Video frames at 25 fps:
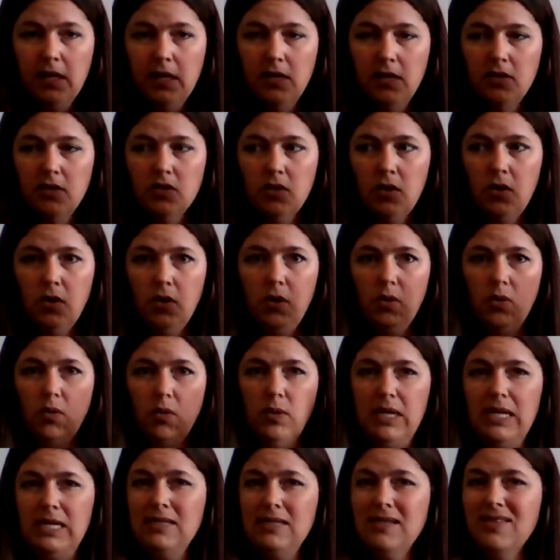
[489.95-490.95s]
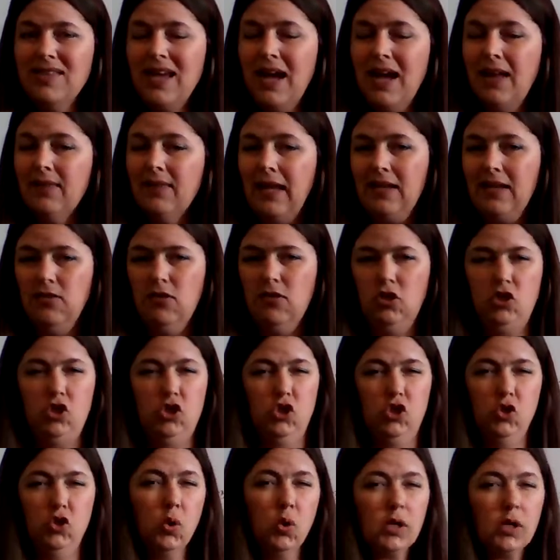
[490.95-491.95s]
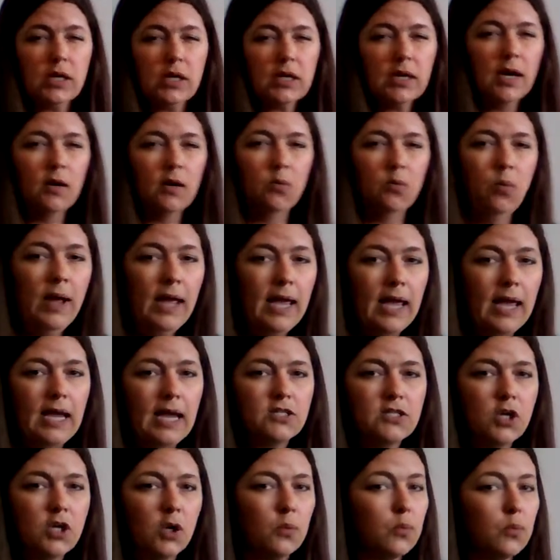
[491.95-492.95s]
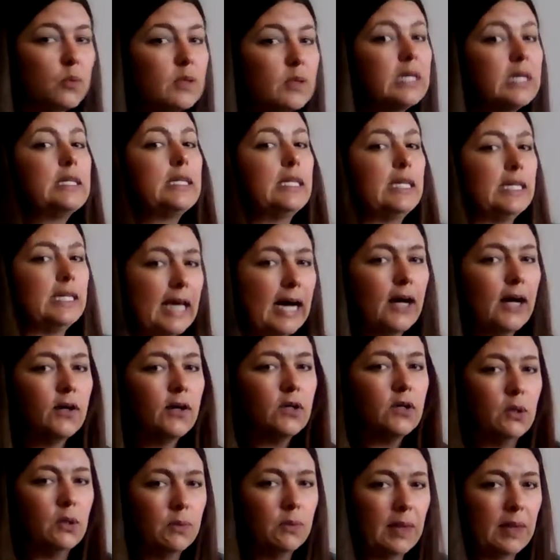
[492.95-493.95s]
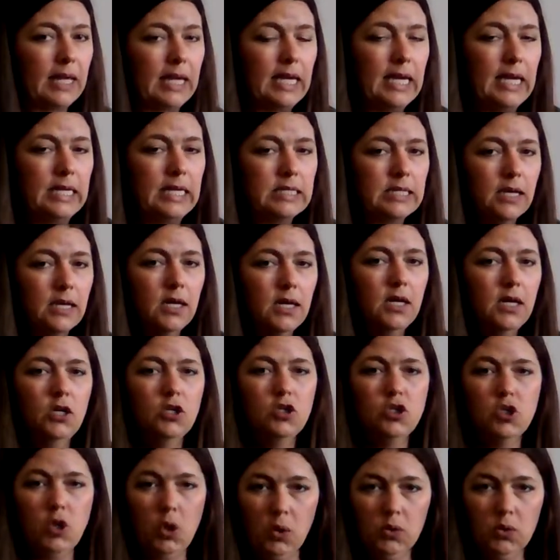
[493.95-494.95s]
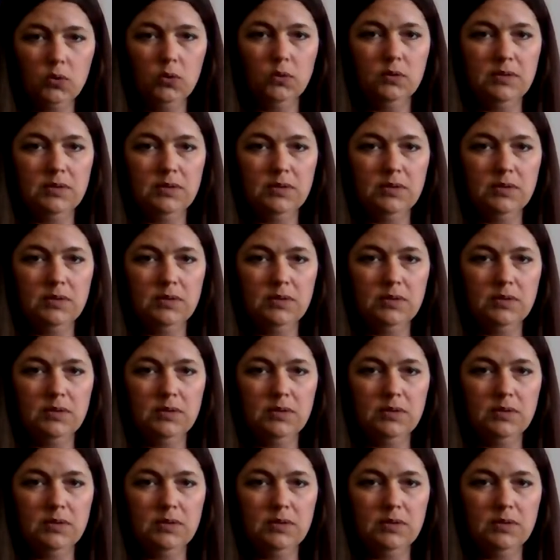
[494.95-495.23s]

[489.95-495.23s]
So isn't that like the shortcut way to really calculate total